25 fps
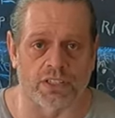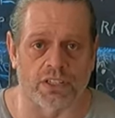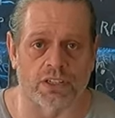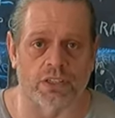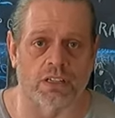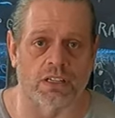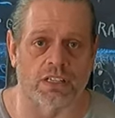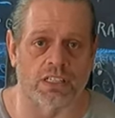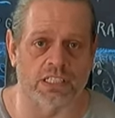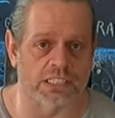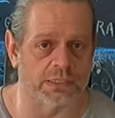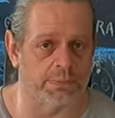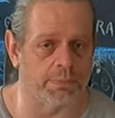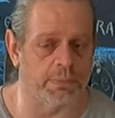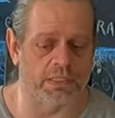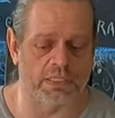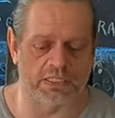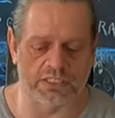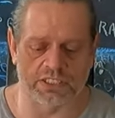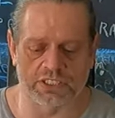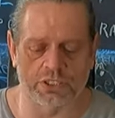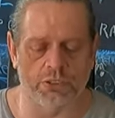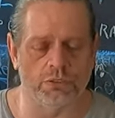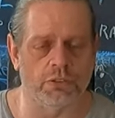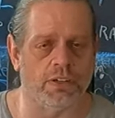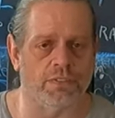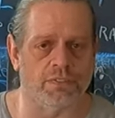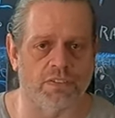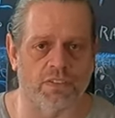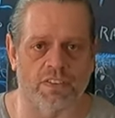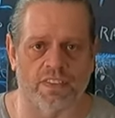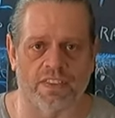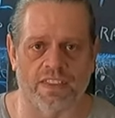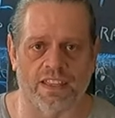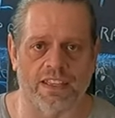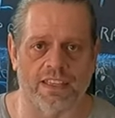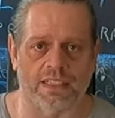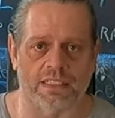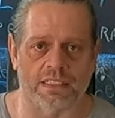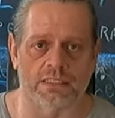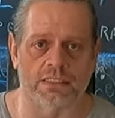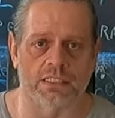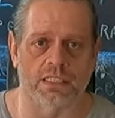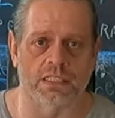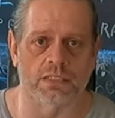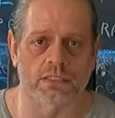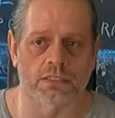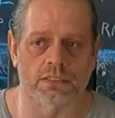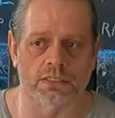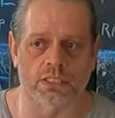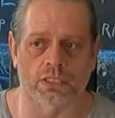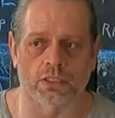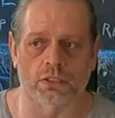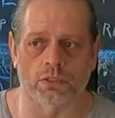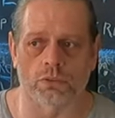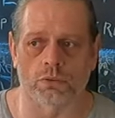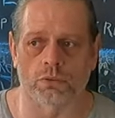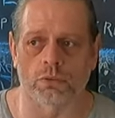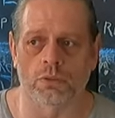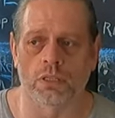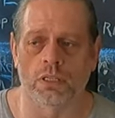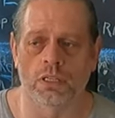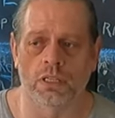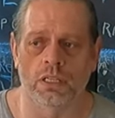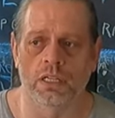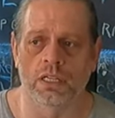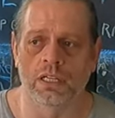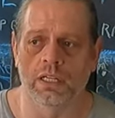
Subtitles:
You're going to experience two different things. So